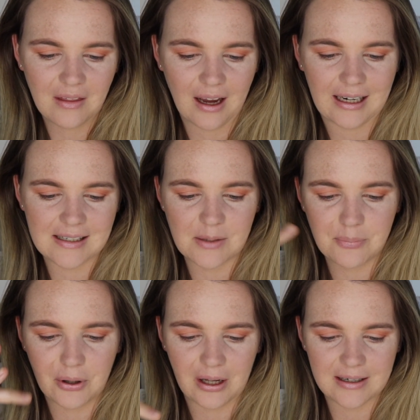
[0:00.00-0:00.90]
I guess, the
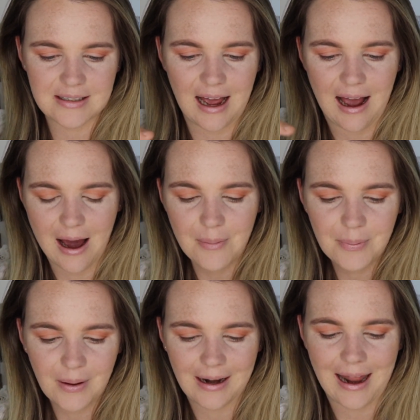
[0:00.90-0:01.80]
product
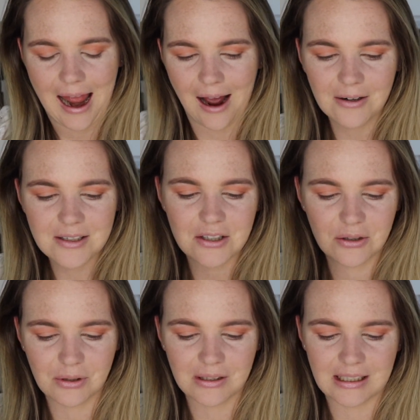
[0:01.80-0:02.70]
up and out
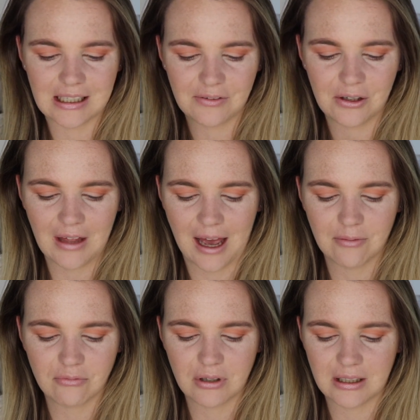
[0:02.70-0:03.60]
to really give you
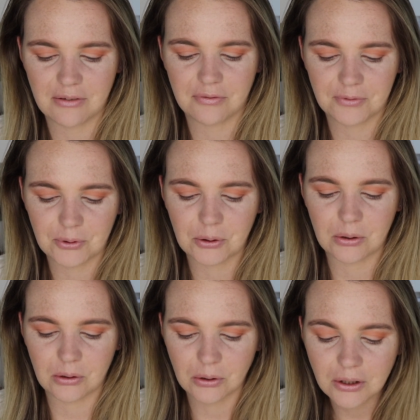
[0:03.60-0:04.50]
that really
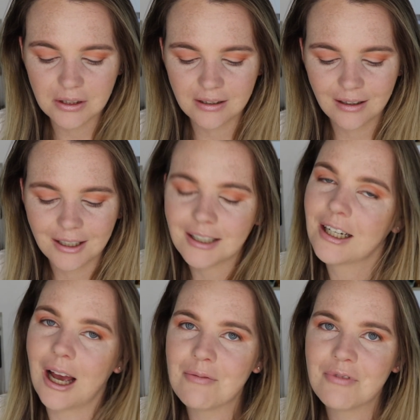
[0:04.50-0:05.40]
full look.
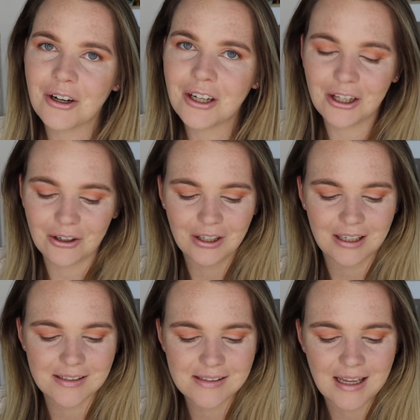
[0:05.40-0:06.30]
I'm very
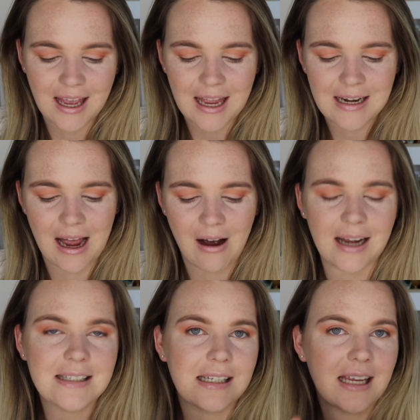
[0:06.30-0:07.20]
curious. Now,
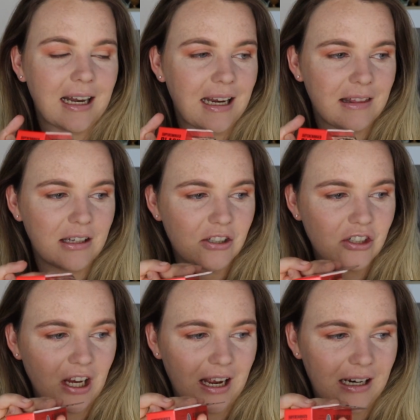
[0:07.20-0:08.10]
I did get it in the
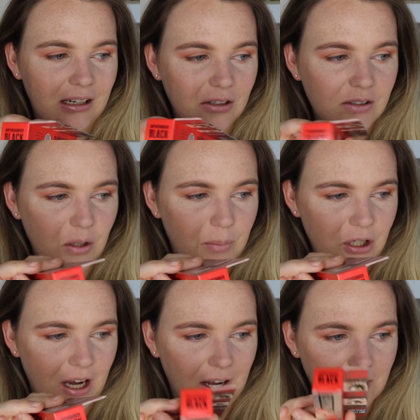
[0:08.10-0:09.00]
shade
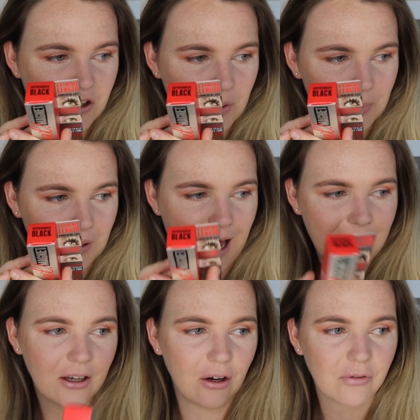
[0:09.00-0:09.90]
Supercharged
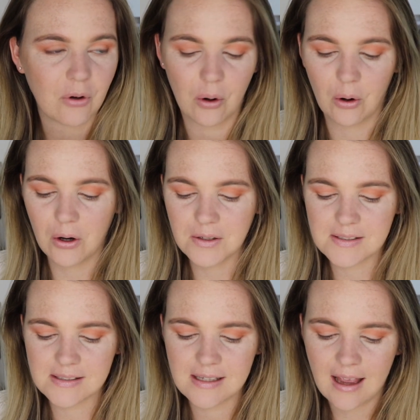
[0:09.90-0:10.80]
Black, of
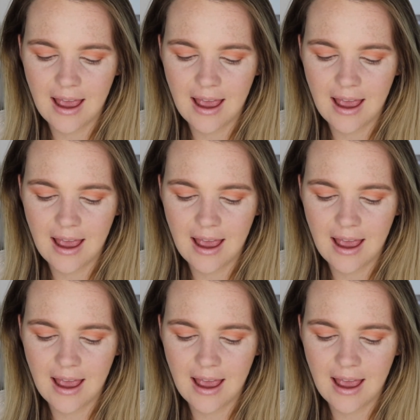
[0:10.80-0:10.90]
course.